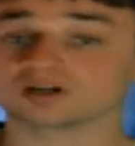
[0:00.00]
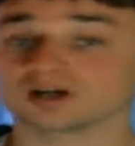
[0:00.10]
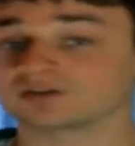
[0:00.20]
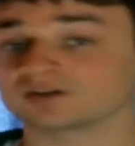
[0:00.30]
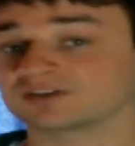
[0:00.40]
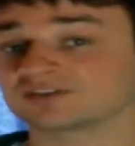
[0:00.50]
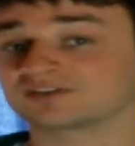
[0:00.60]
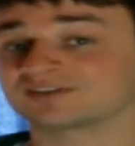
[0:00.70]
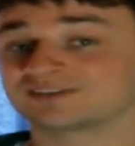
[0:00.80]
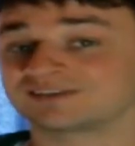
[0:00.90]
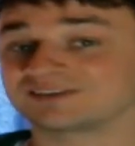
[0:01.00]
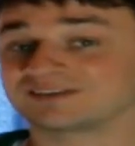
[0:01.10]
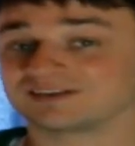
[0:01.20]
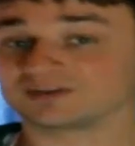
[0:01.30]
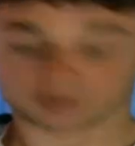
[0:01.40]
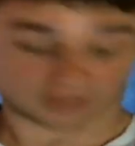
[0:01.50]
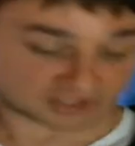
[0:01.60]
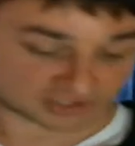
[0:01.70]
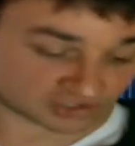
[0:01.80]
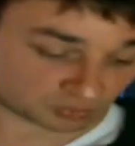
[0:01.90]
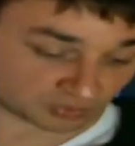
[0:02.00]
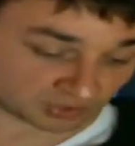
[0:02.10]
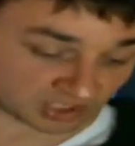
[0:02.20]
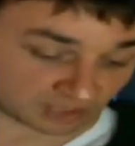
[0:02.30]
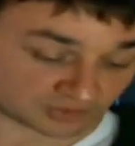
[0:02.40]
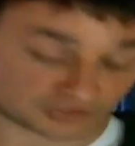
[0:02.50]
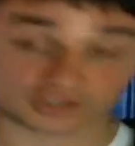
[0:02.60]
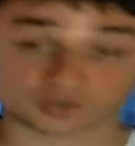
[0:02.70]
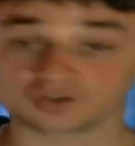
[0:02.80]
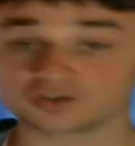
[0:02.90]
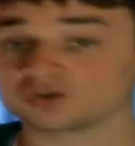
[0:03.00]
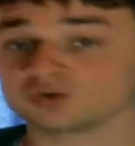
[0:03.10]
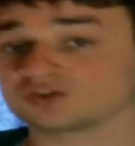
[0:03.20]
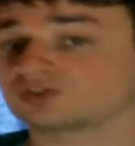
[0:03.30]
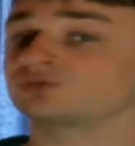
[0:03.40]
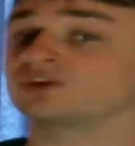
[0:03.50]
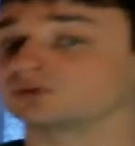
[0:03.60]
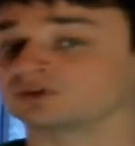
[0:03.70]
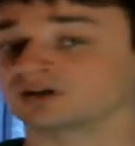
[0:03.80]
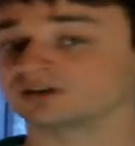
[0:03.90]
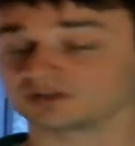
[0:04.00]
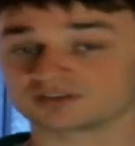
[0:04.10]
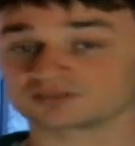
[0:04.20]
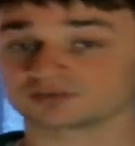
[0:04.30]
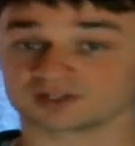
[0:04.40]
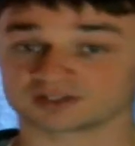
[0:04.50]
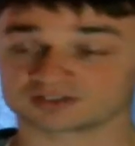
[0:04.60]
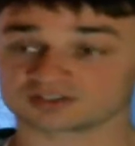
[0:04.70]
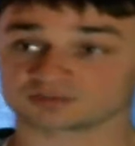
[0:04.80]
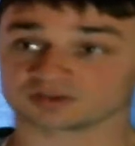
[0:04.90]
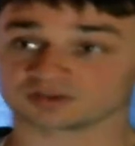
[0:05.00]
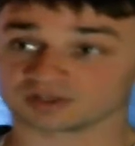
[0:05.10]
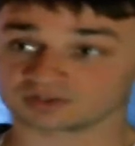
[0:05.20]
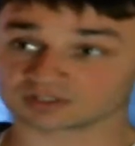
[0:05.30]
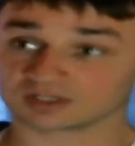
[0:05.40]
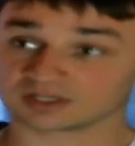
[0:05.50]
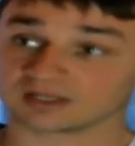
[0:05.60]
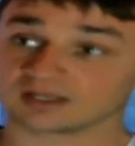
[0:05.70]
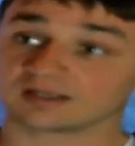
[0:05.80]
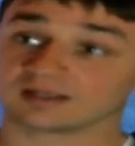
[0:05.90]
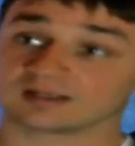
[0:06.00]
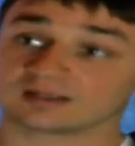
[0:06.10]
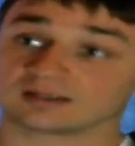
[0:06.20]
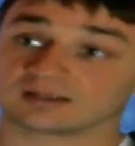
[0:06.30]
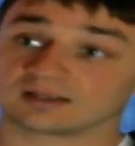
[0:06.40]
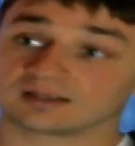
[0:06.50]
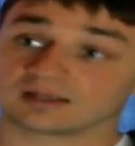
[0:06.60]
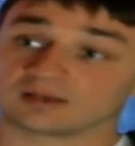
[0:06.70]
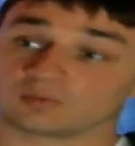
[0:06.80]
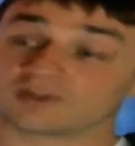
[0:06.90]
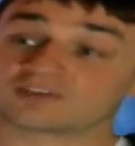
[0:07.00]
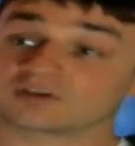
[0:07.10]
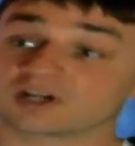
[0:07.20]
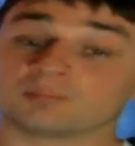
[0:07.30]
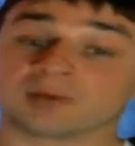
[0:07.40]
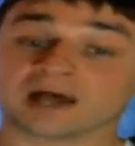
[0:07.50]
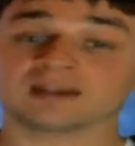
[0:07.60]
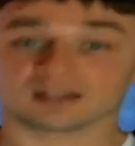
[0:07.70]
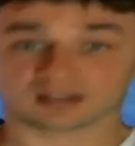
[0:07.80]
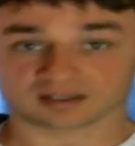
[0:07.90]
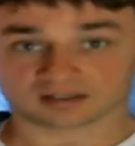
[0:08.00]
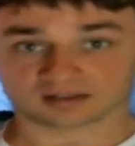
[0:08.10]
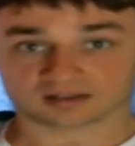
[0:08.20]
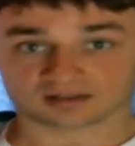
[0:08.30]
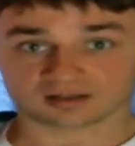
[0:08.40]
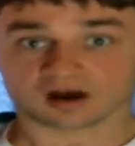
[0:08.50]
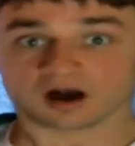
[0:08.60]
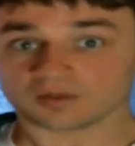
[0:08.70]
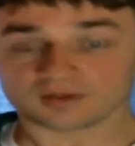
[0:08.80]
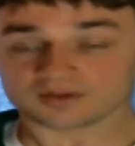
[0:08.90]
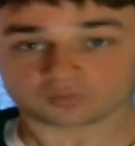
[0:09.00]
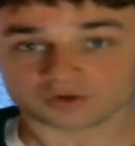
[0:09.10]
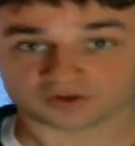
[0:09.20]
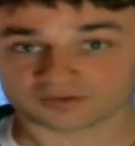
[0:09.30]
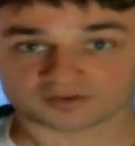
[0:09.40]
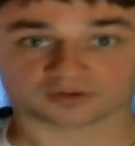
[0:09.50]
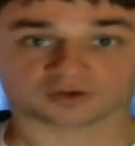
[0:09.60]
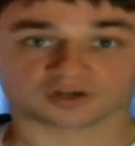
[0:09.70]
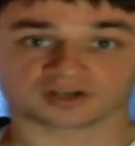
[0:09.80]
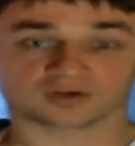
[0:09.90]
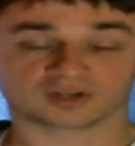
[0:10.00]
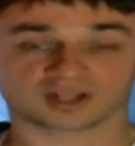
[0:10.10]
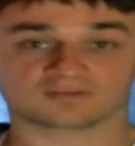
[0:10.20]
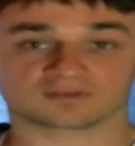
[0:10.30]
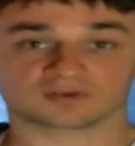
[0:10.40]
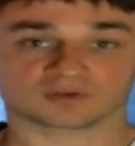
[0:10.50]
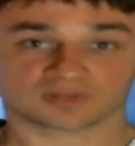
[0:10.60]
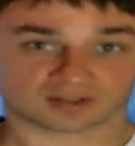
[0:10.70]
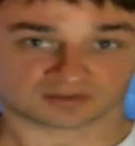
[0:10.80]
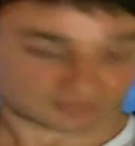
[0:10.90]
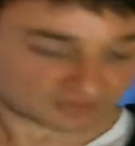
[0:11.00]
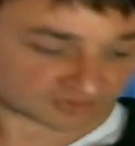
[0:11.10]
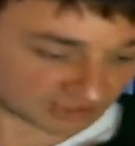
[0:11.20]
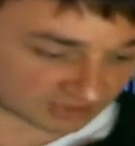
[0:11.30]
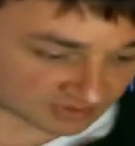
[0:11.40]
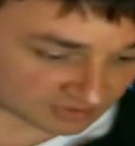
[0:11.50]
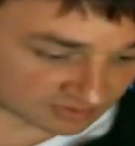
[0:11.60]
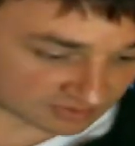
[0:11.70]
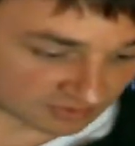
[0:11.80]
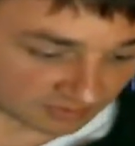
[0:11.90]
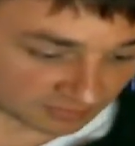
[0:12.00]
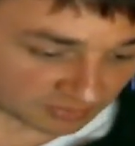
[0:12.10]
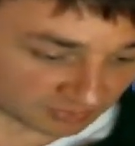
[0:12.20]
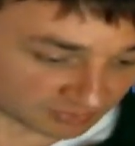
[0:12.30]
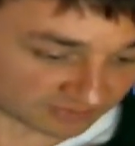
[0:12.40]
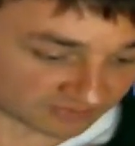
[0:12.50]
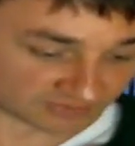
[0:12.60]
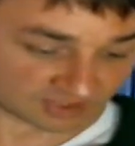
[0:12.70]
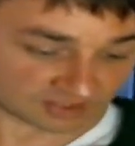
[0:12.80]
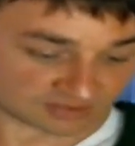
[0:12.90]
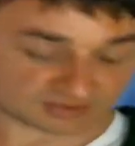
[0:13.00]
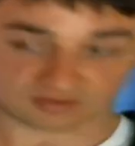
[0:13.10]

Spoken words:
utterance relationship with language to a 2 to 3 word utterance relationship with language, where they start combining all these words that they're learning during that stage, during the previous stage.